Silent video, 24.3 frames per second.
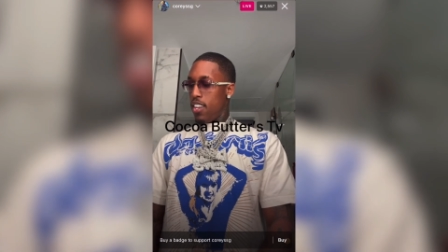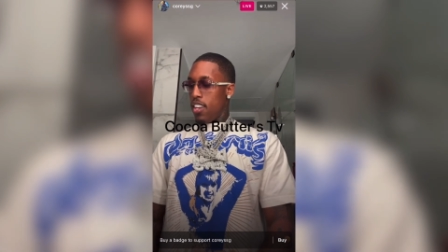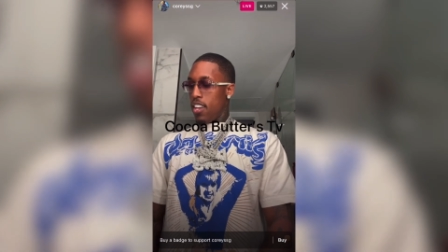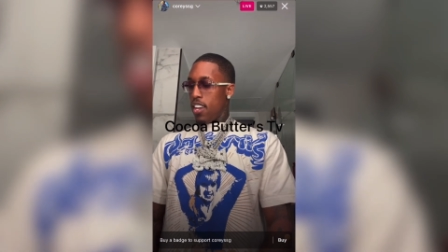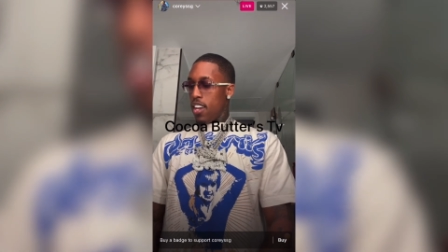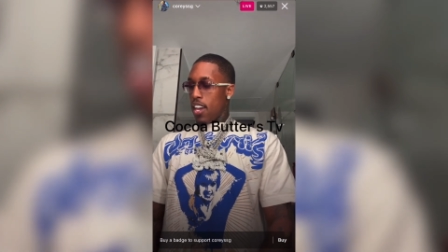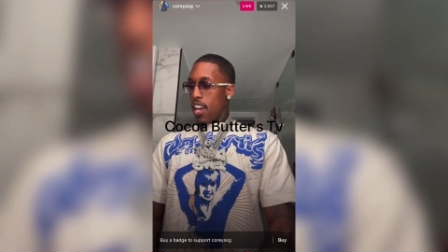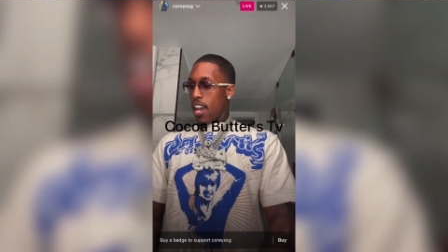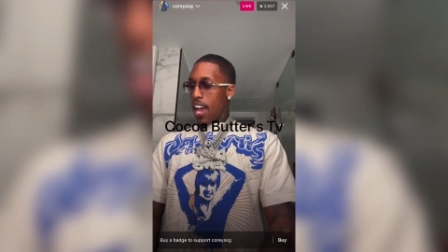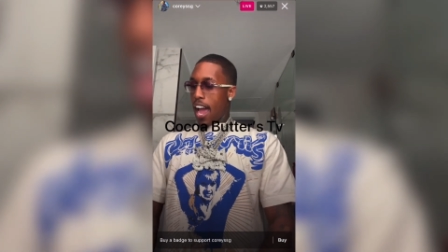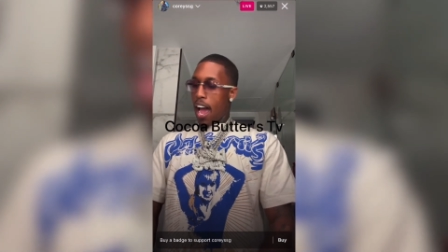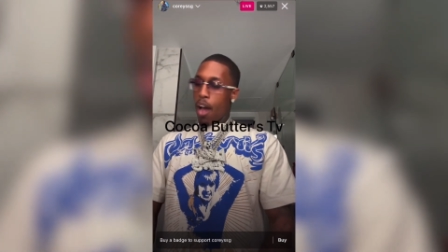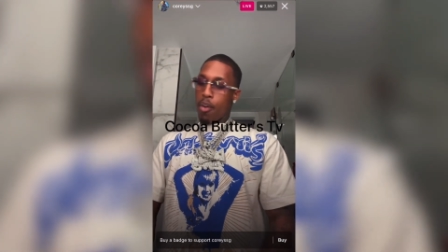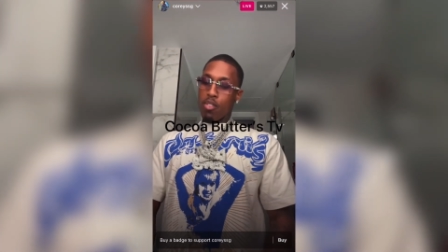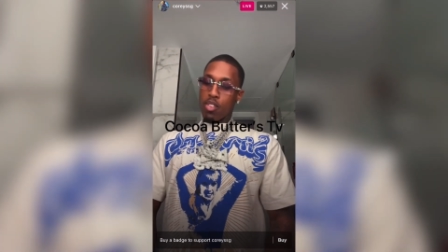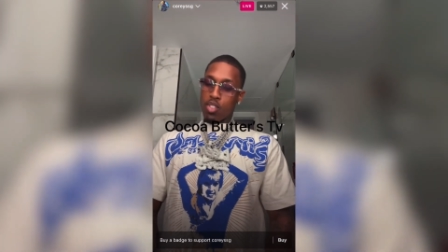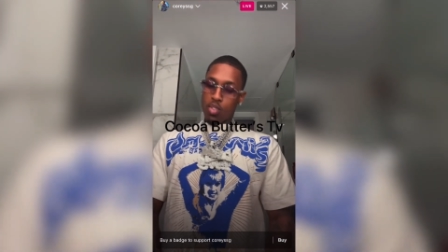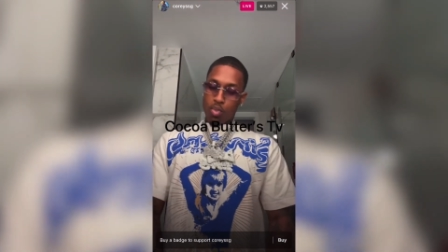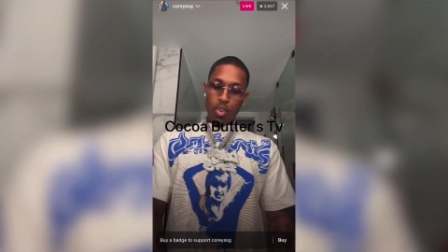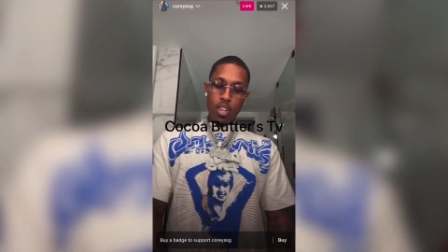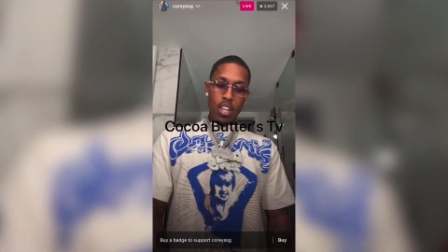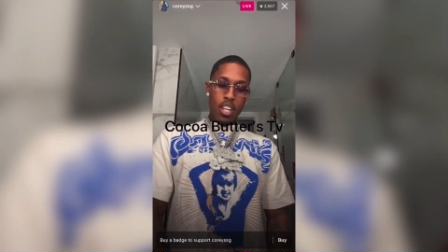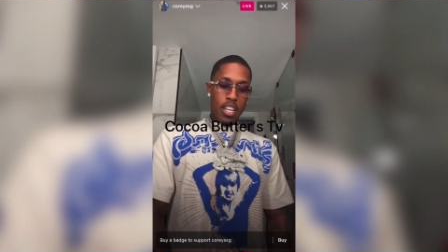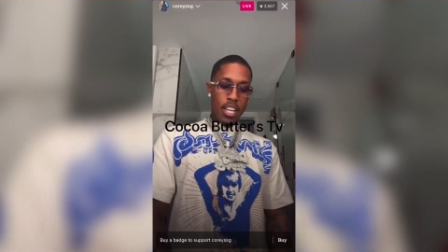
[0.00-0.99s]
I was really
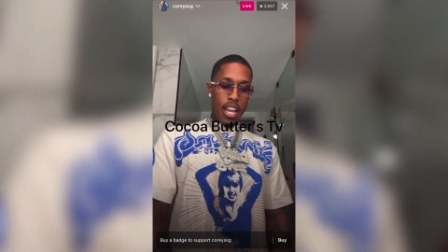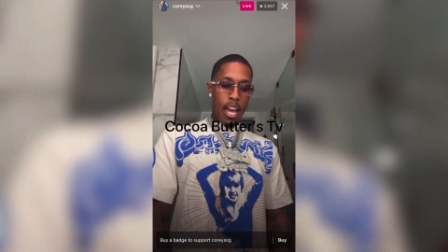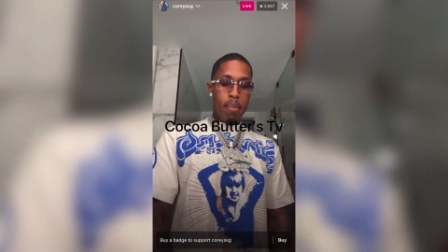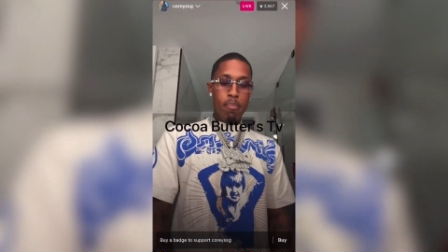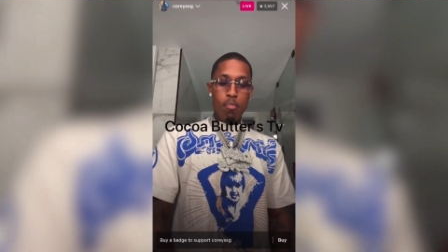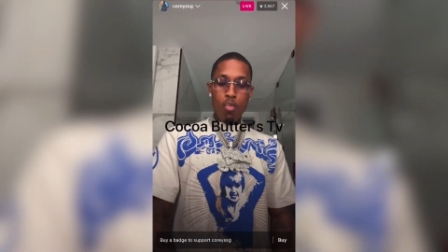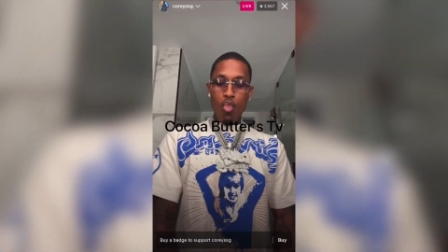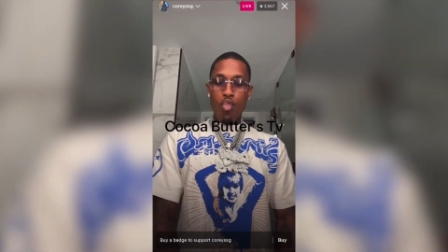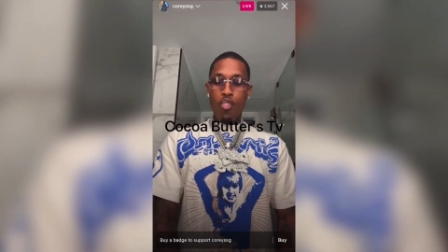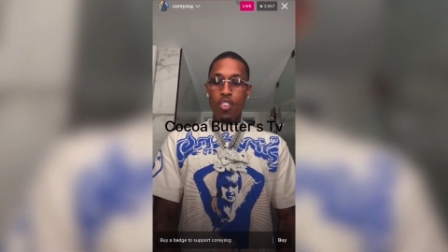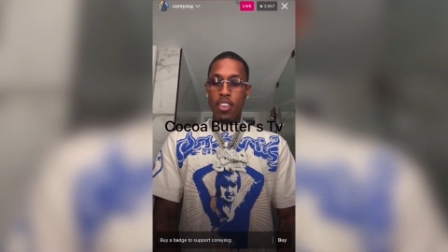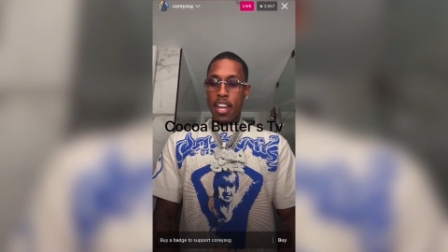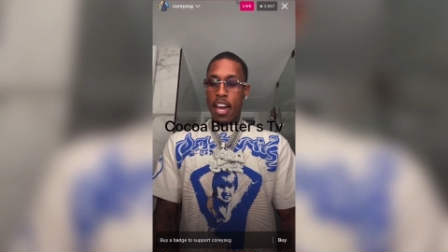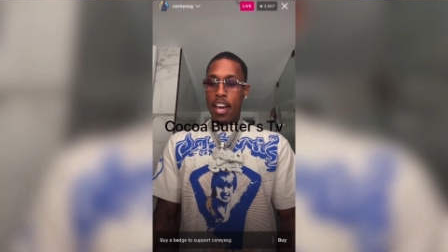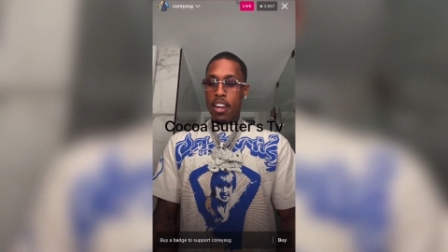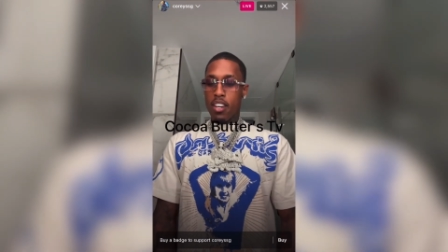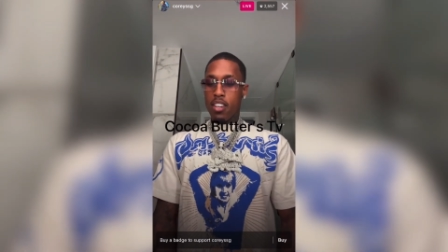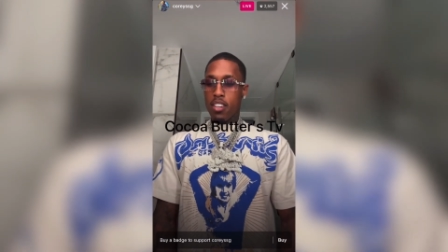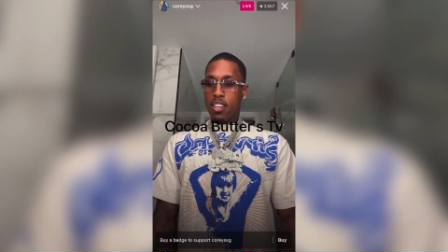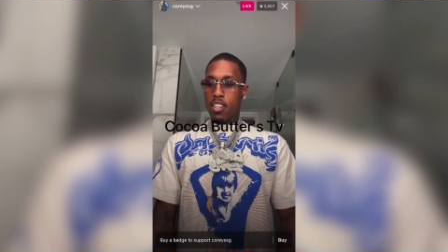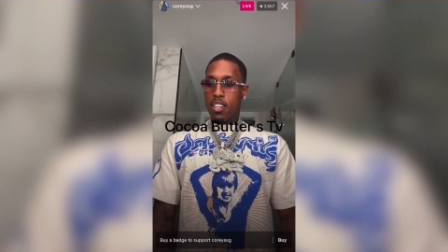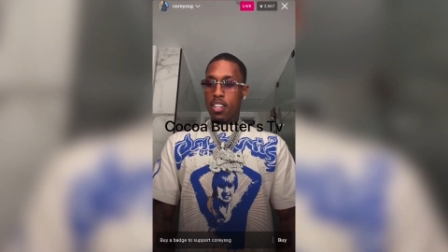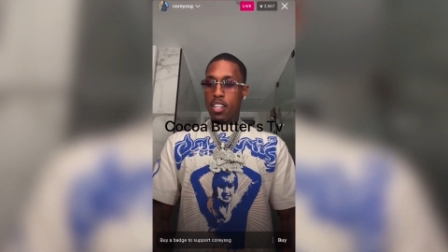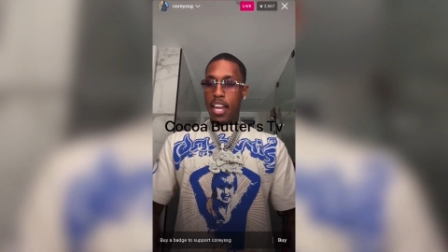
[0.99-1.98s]
like moving out of
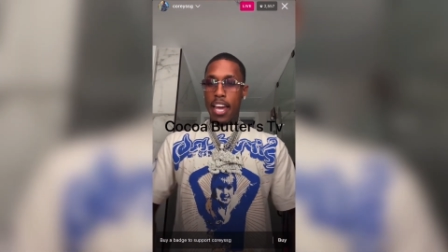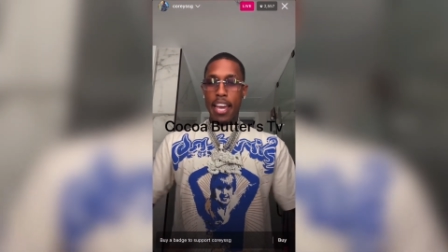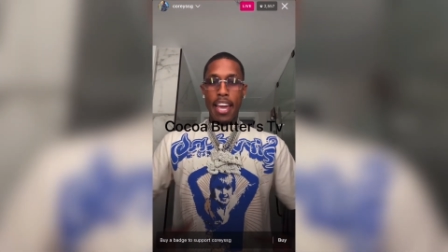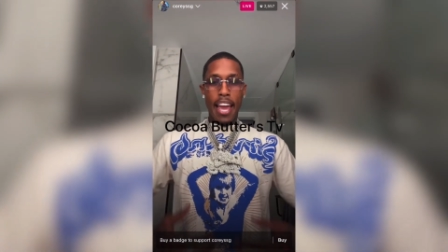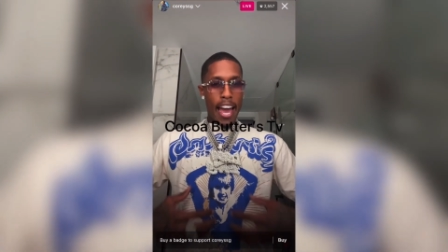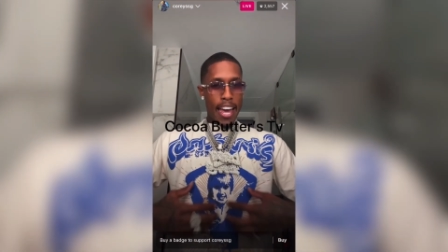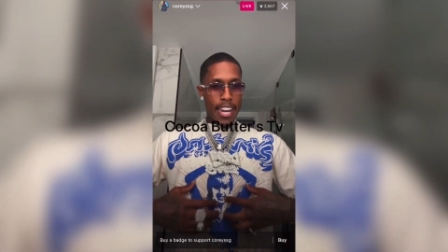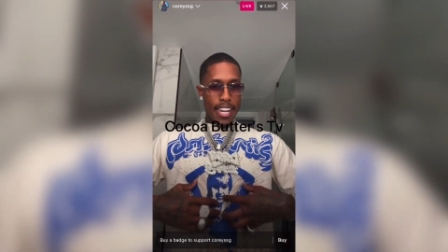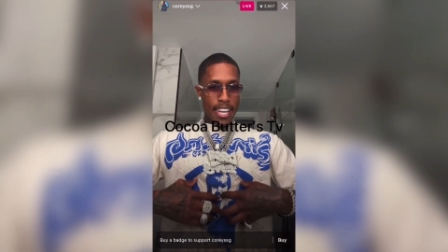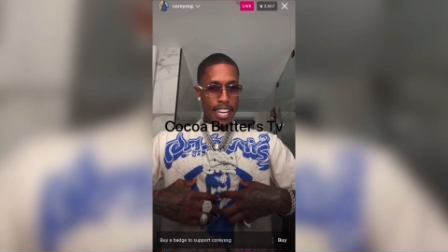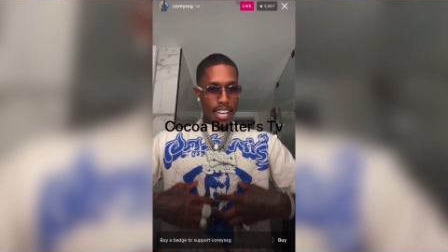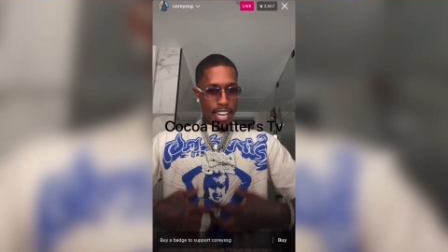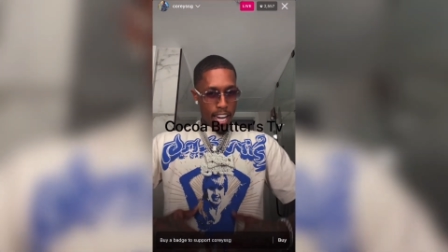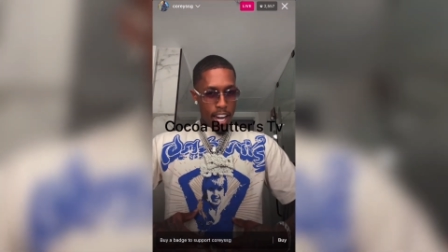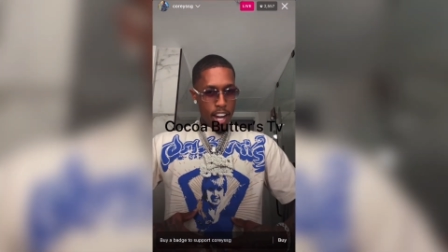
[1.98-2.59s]
like out of care.